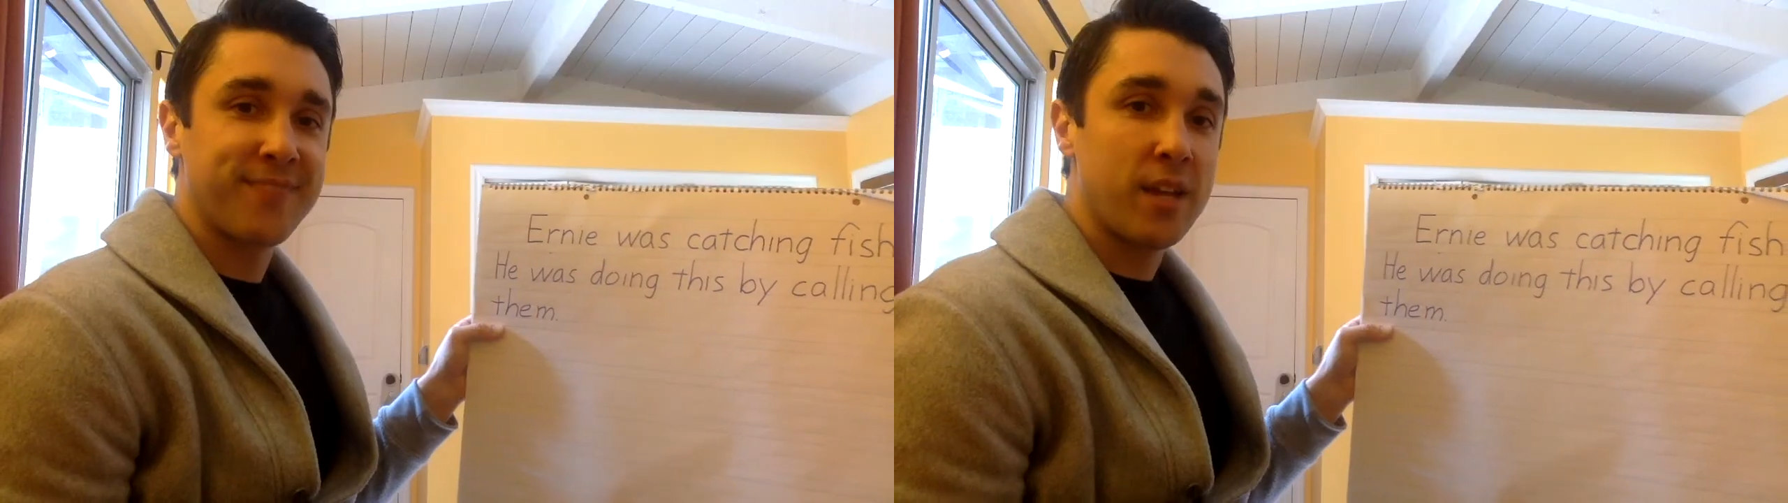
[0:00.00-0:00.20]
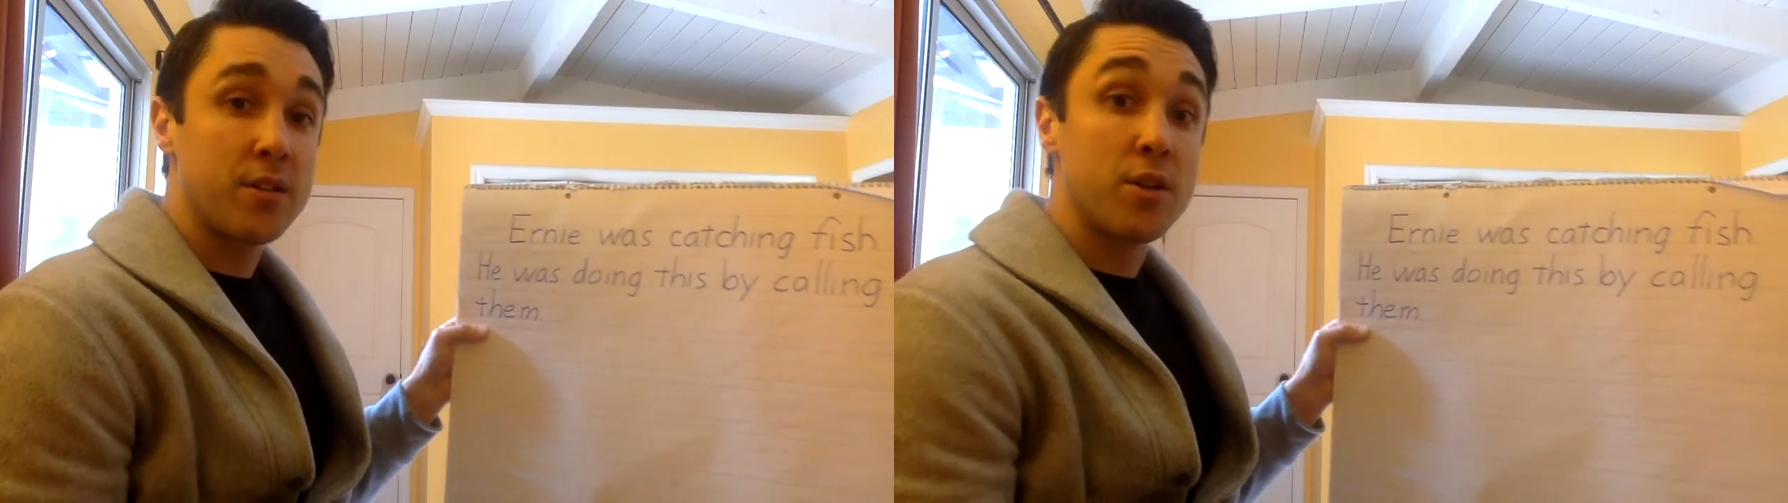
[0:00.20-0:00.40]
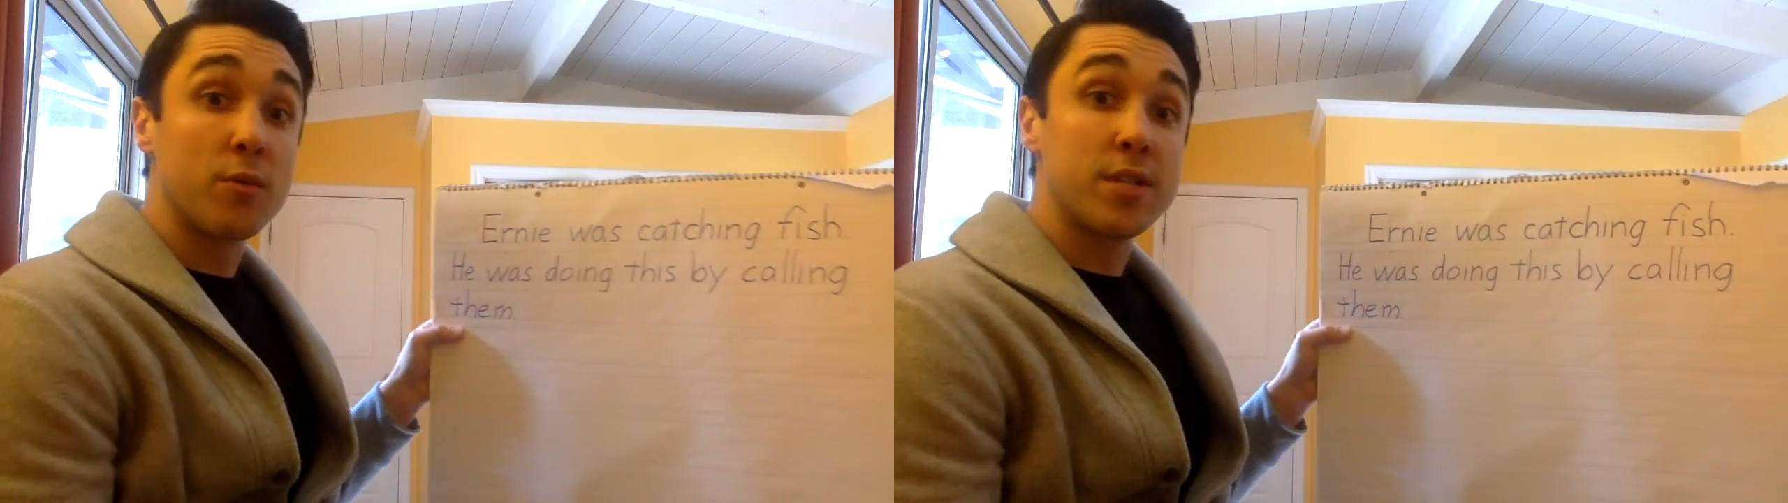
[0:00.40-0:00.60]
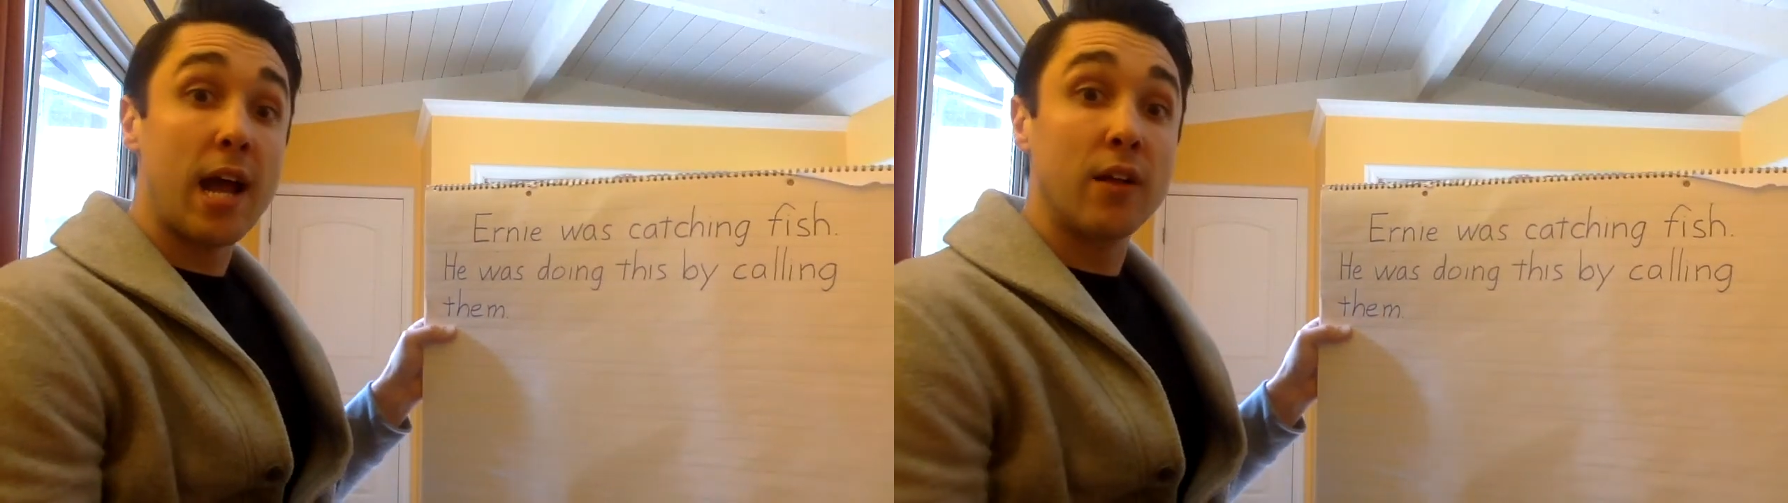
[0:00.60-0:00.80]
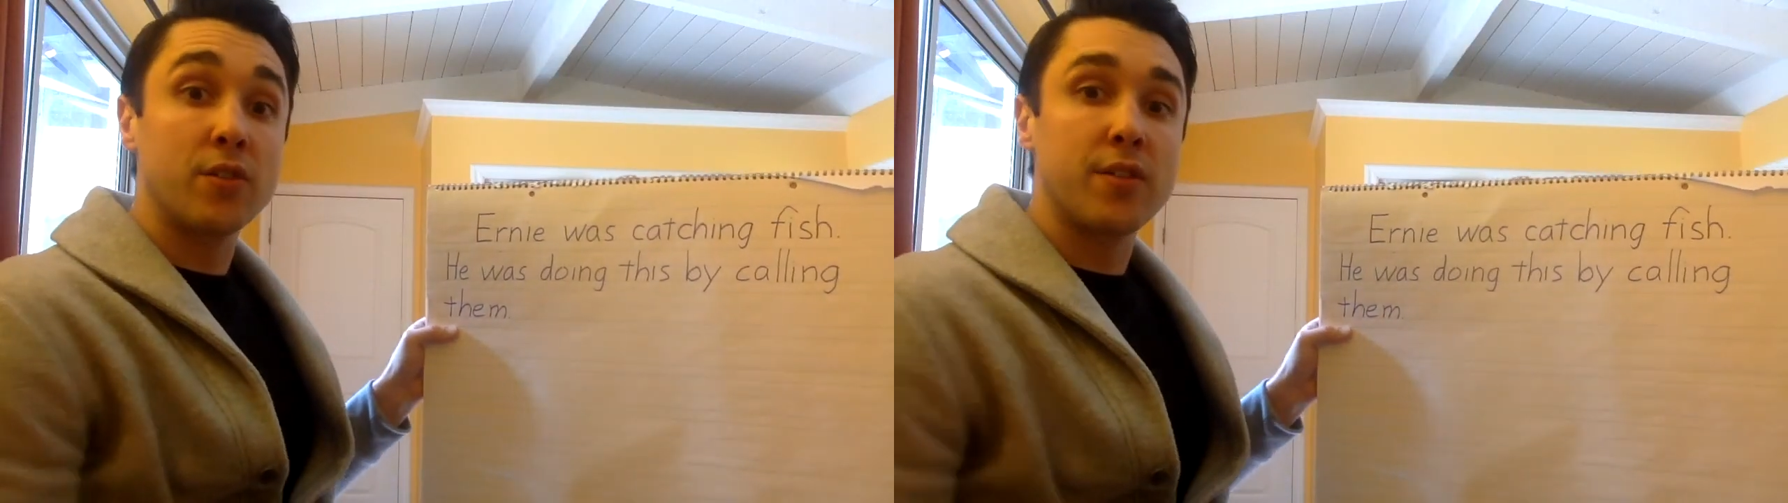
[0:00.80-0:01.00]
So,
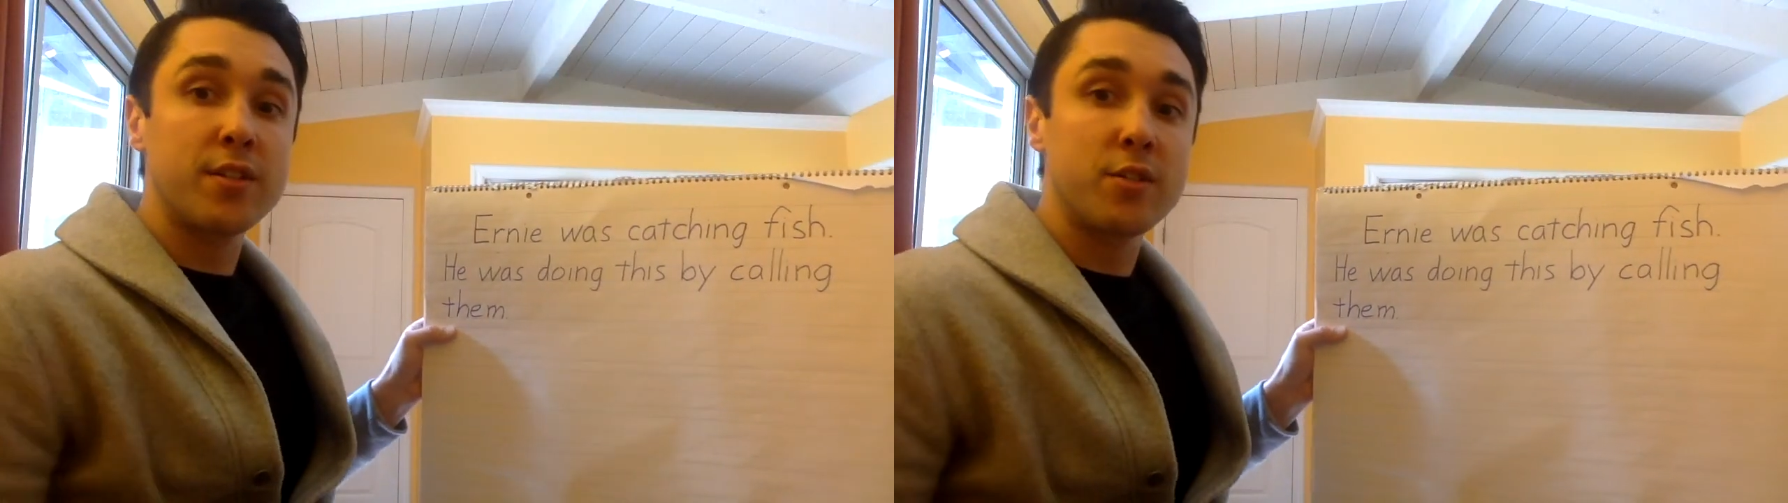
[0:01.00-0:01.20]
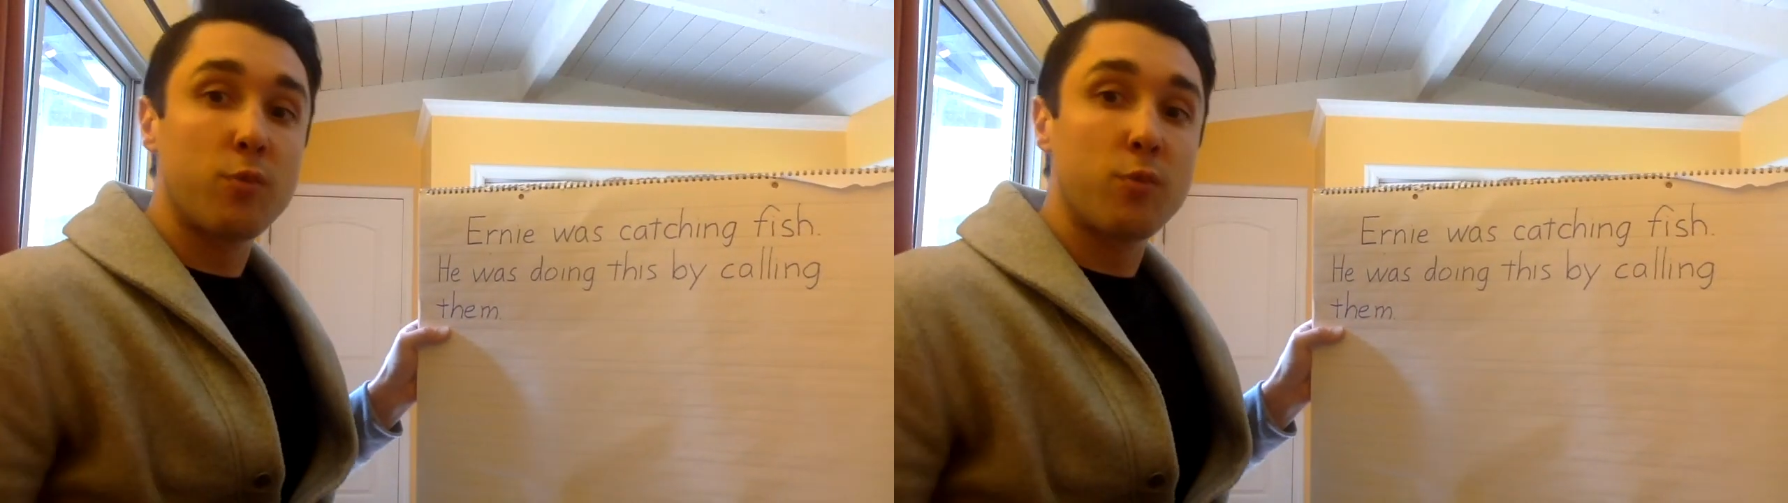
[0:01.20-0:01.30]
scholars, this is